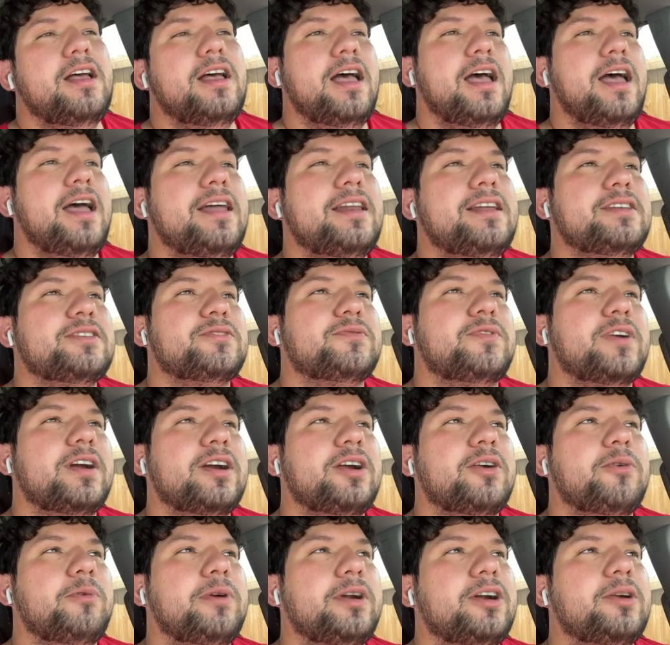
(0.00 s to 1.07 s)
And it's
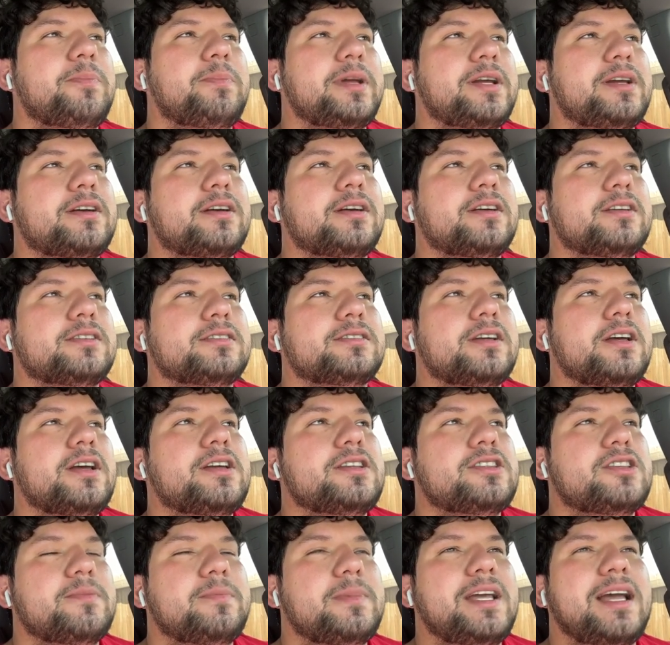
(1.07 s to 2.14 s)
very weird because
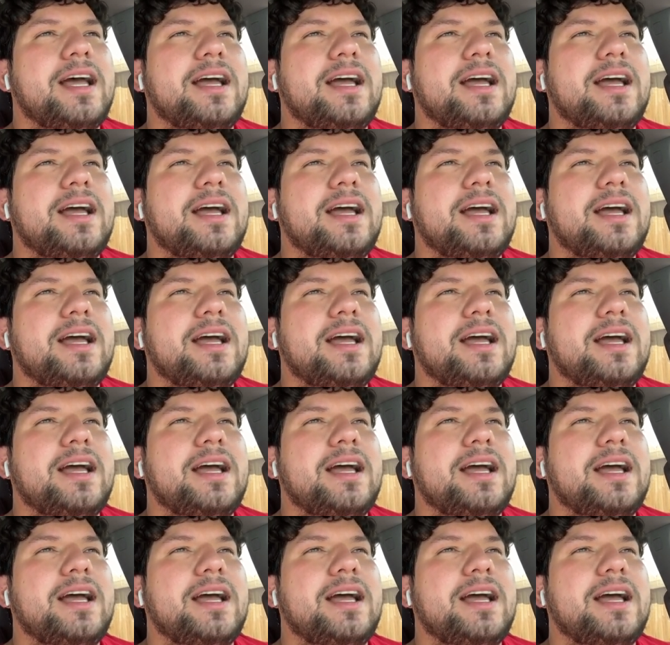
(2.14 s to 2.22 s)
to me,